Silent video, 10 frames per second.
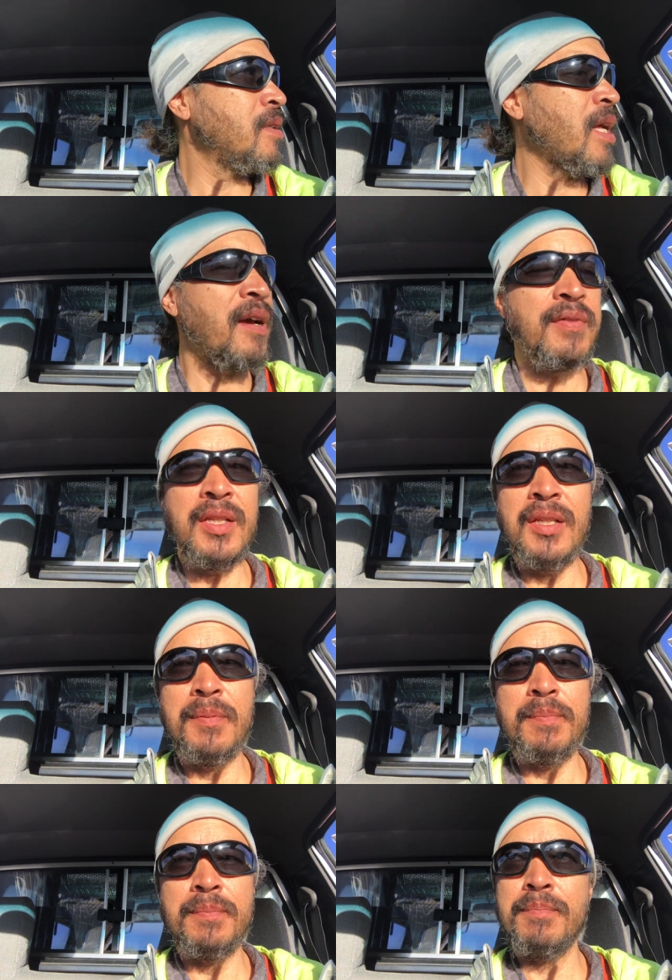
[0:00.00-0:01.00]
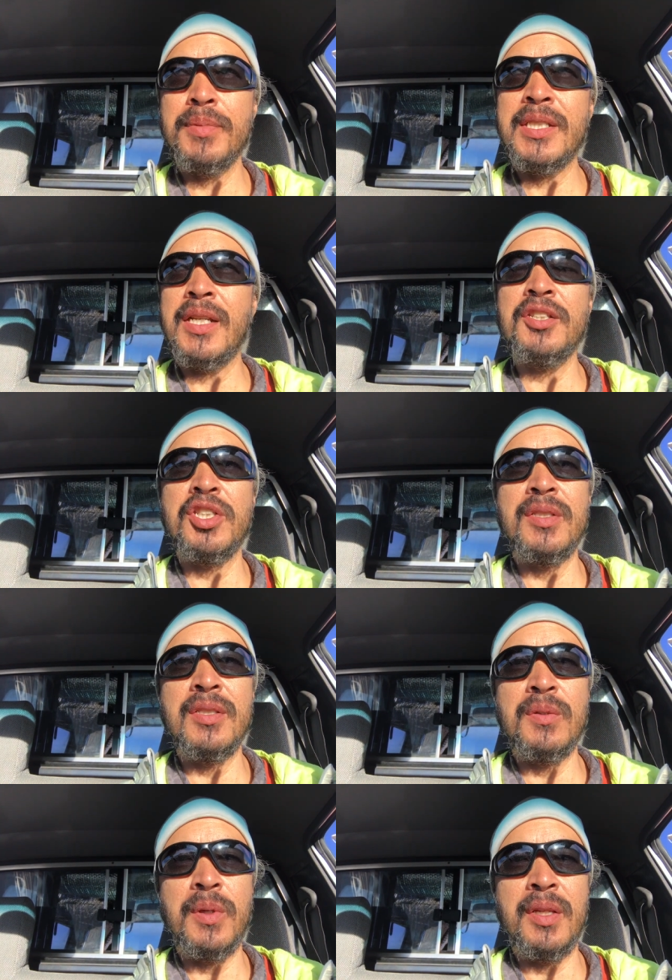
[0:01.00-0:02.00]
lively
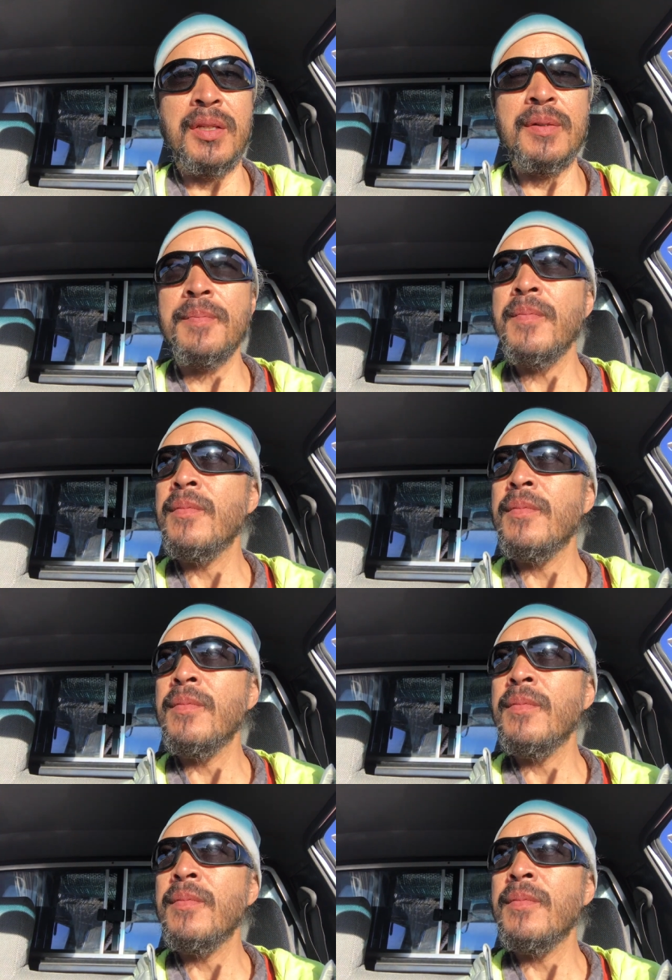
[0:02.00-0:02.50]
possessions within it,